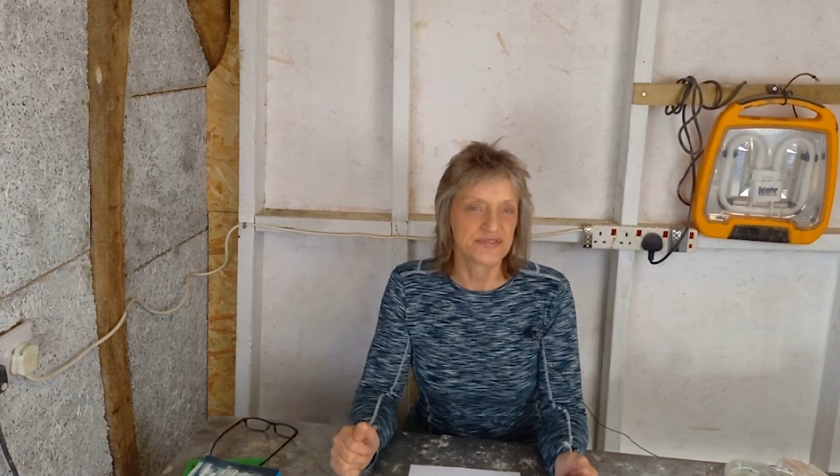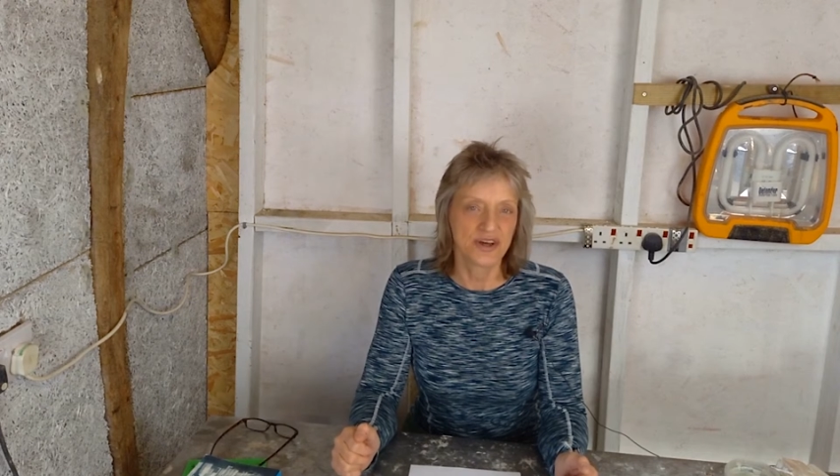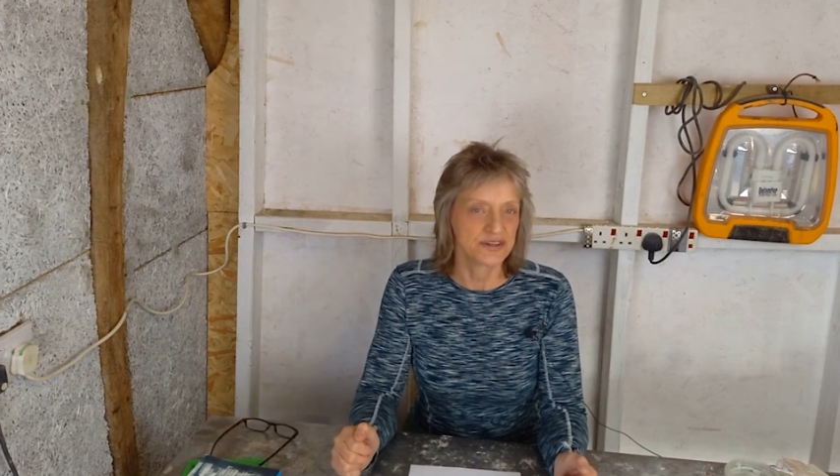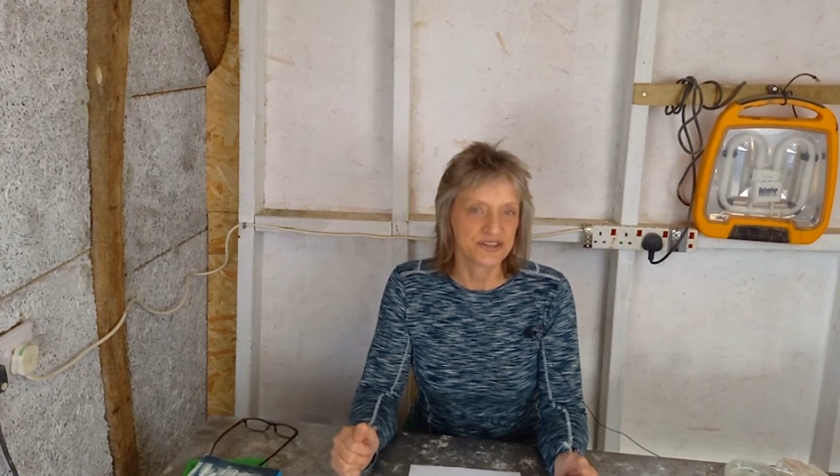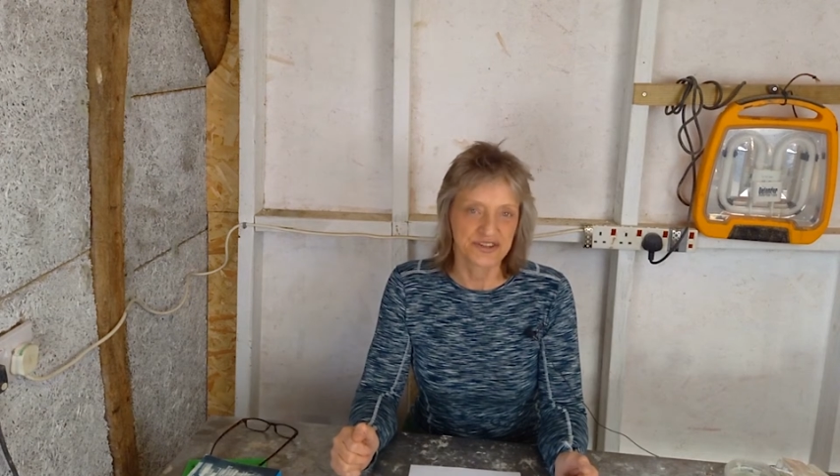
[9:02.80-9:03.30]
of
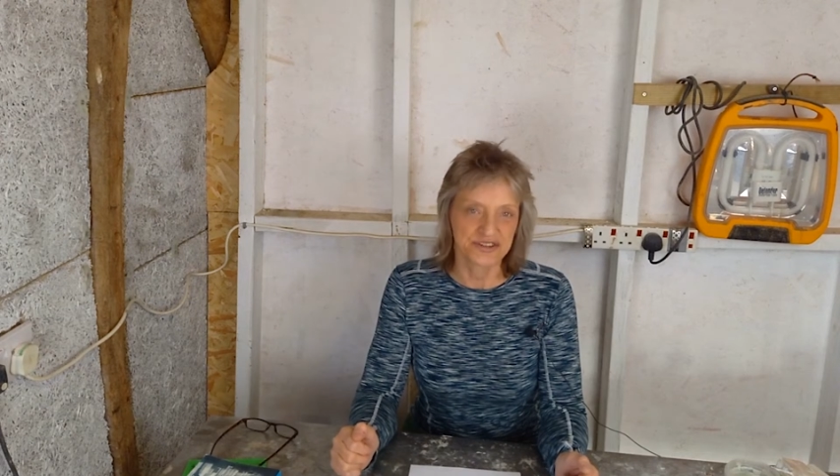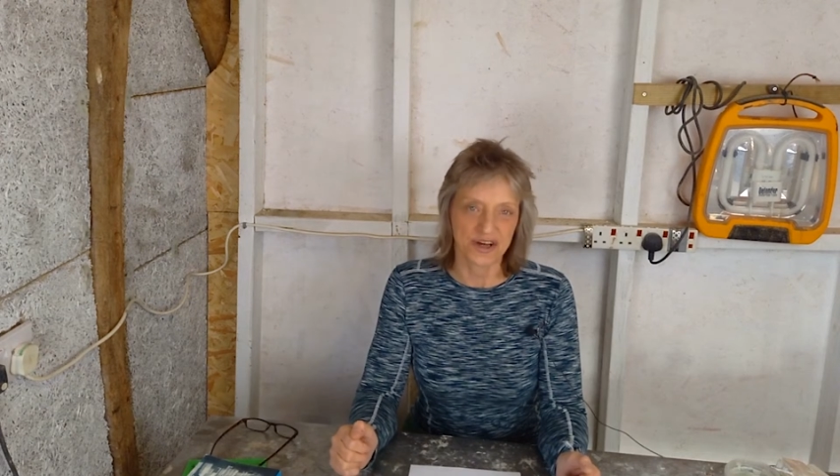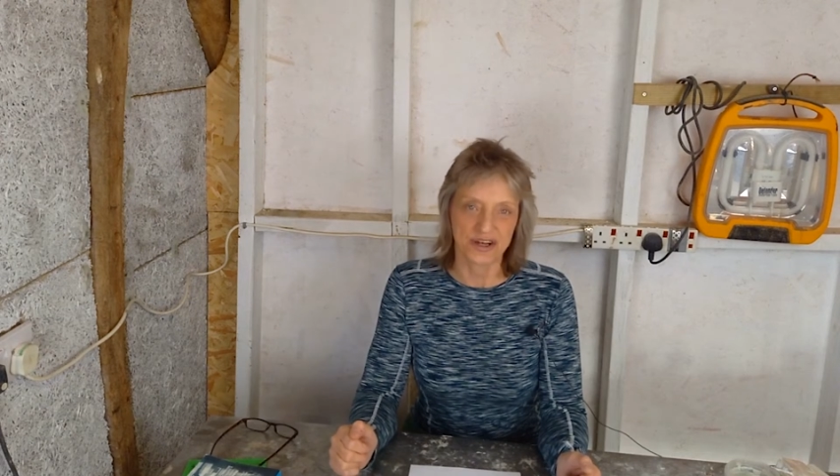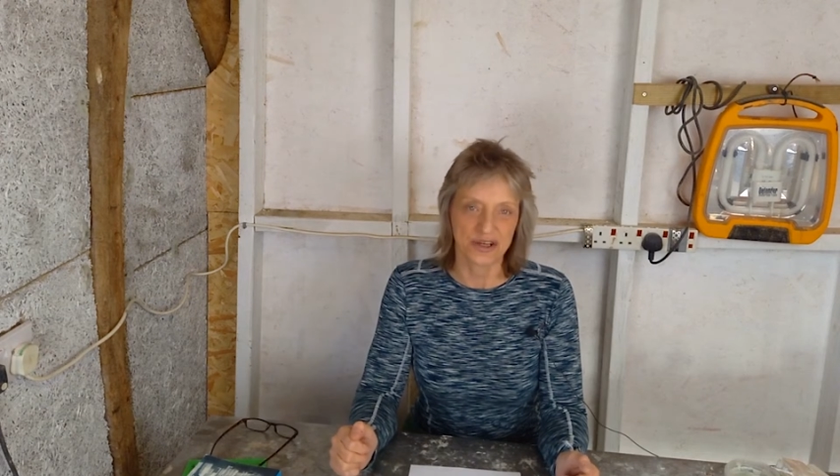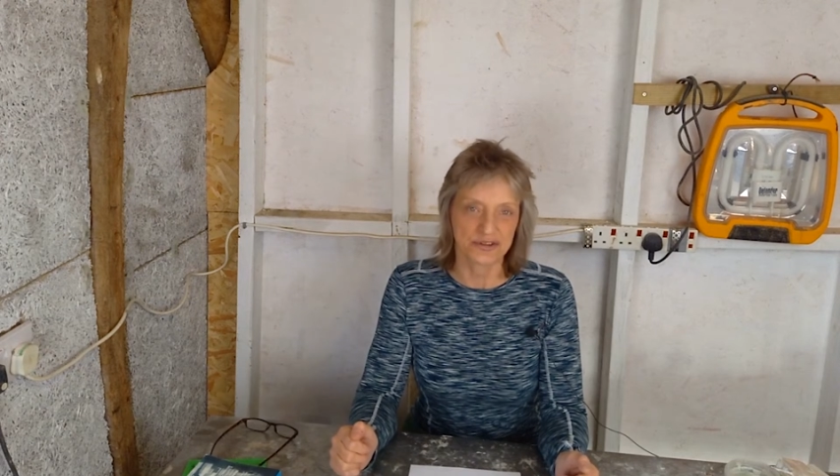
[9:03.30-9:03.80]
knowledge has
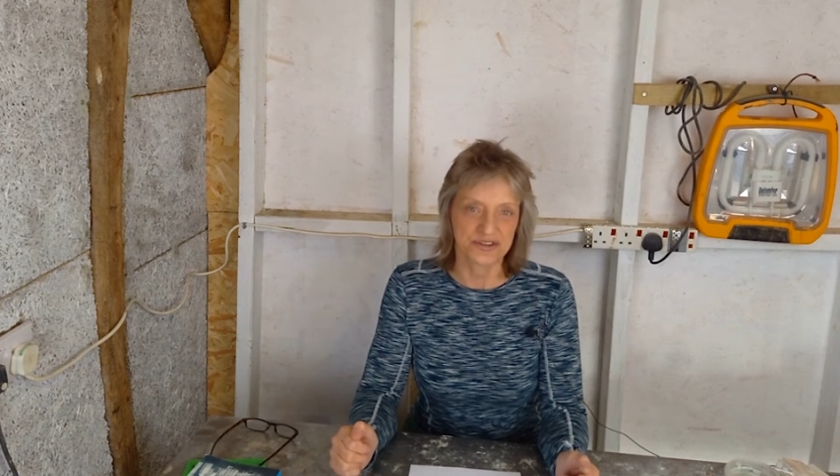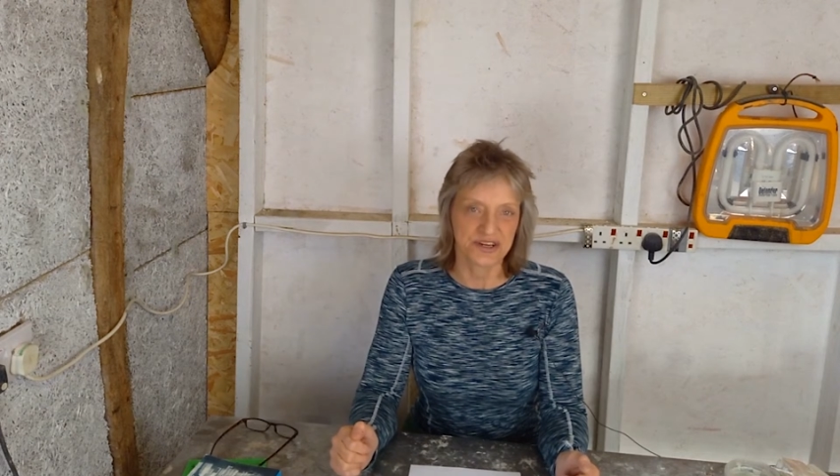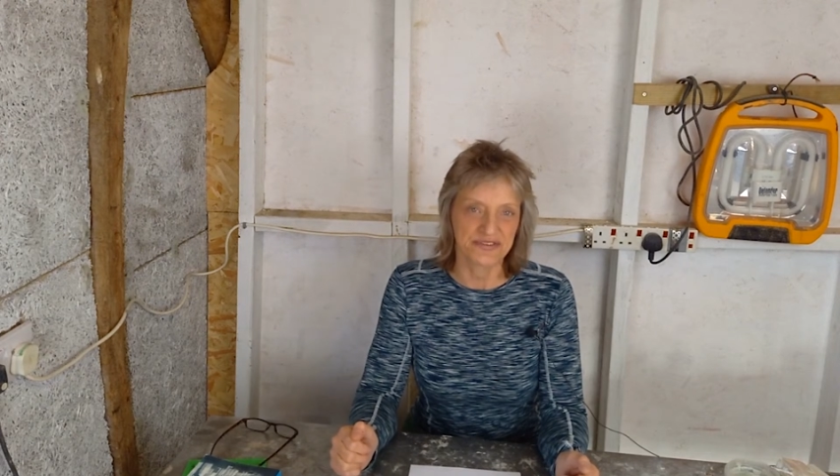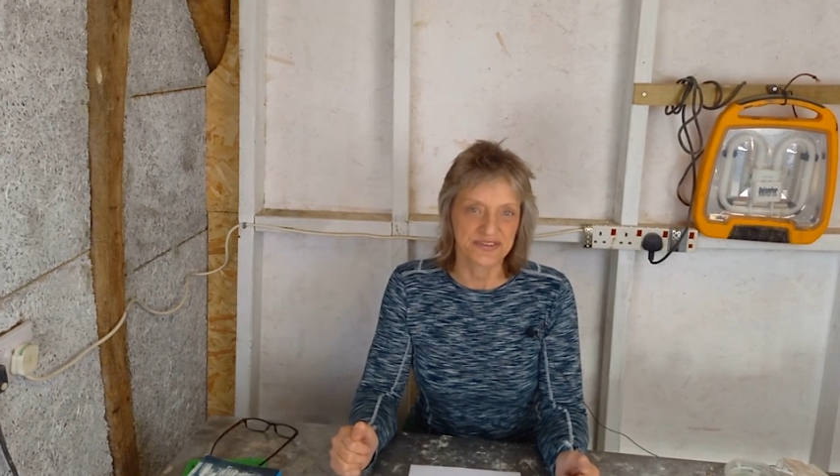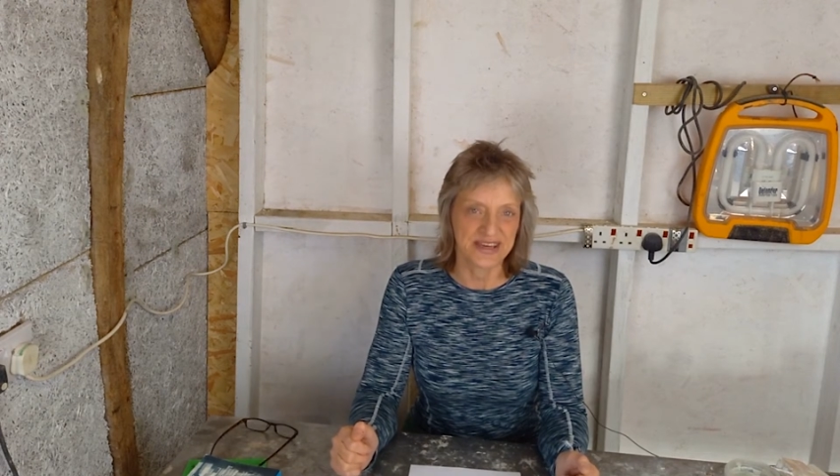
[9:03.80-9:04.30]
got
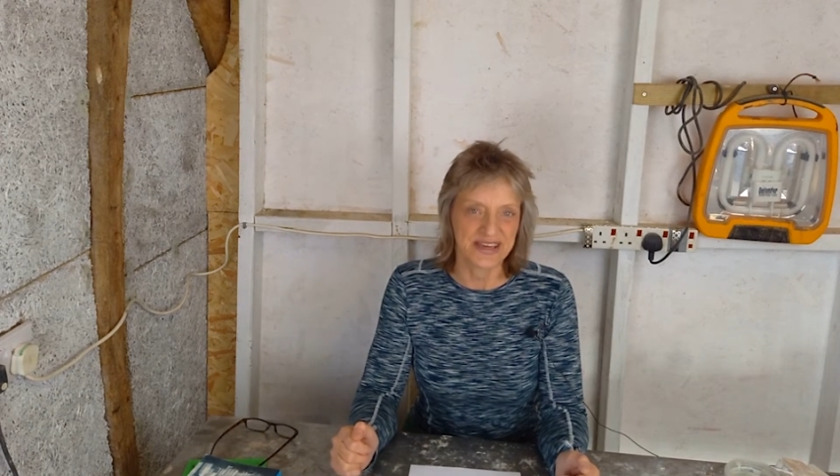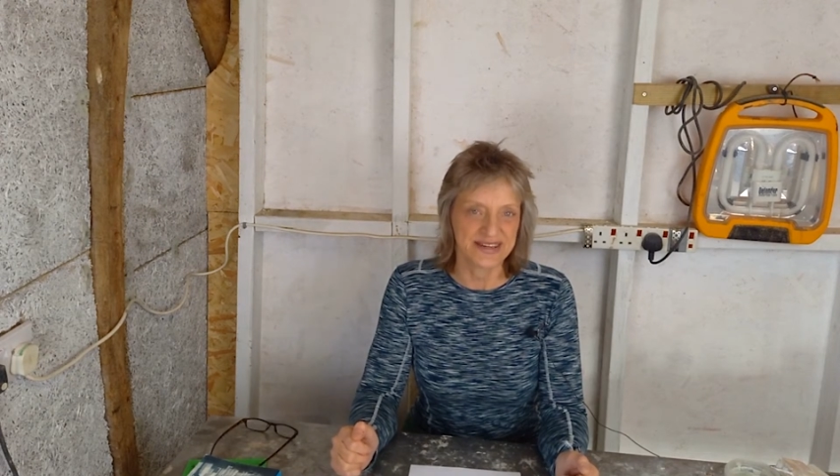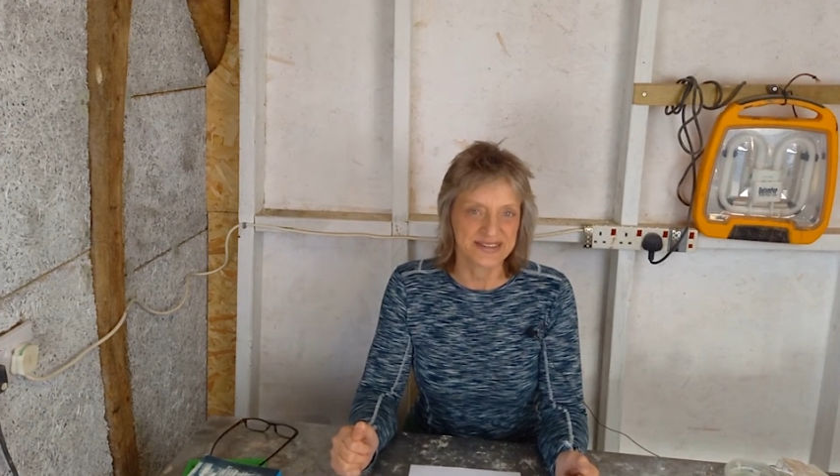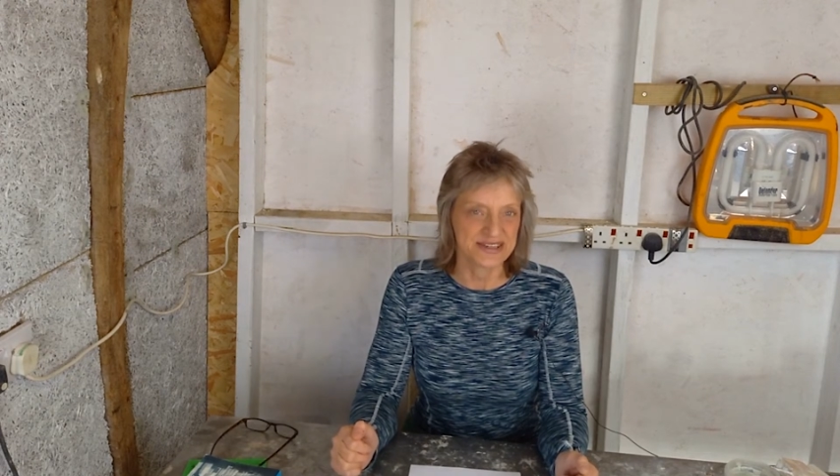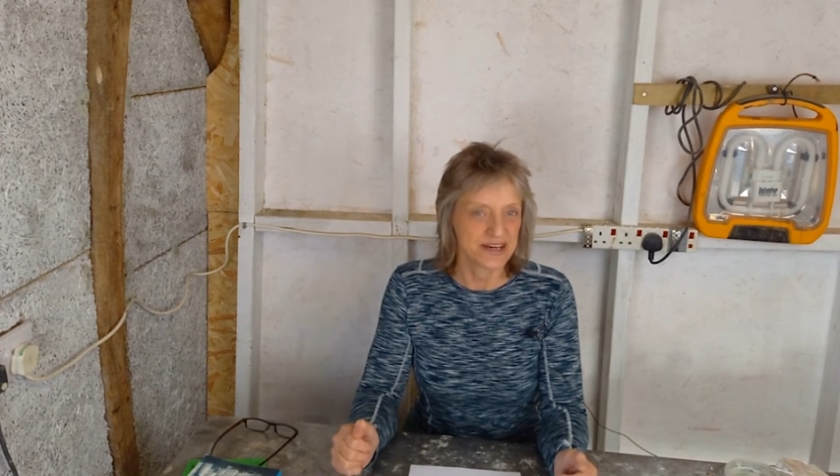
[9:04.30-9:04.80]
lost over the years,